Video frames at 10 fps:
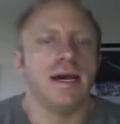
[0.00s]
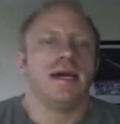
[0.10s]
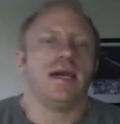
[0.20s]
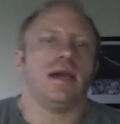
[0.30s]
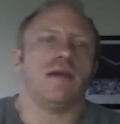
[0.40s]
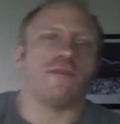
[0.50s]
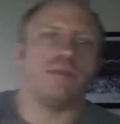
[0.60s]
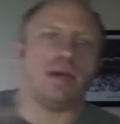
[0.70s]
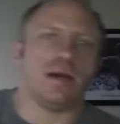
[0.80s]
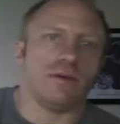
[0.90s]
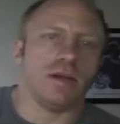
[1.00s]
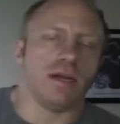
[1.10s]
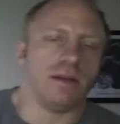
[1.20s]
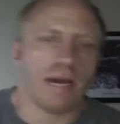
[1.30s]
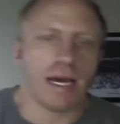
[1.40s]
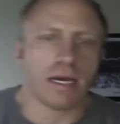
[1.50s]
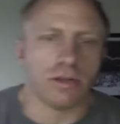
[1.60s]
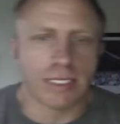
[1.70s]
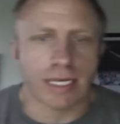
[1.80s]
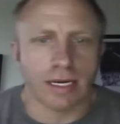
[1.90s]
And for me, I'm running Mac
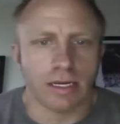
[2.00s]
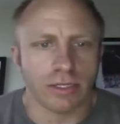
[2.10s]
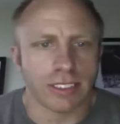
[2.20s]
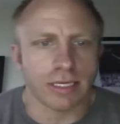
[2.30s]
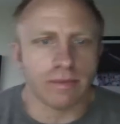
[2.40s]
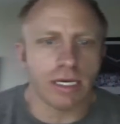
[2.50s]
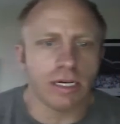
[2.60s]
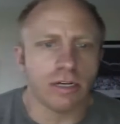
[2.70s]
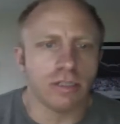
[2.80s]
OS 10 Yosemite here,